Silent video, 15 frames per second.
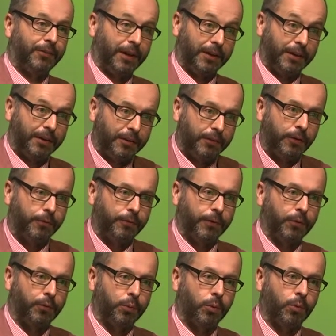You do
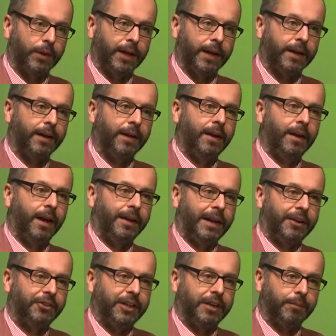field walking and
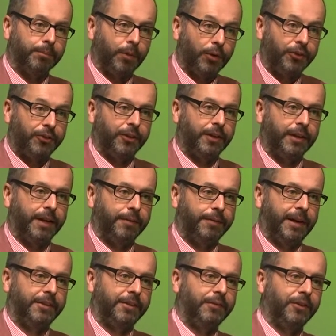actually monitor the
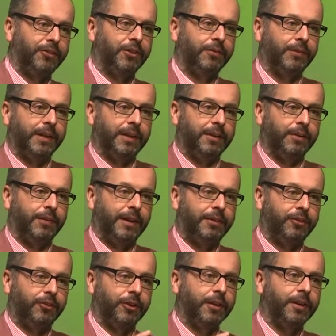effectiveness of the
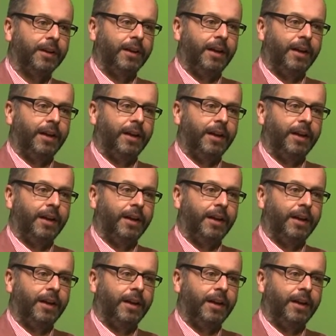intervention.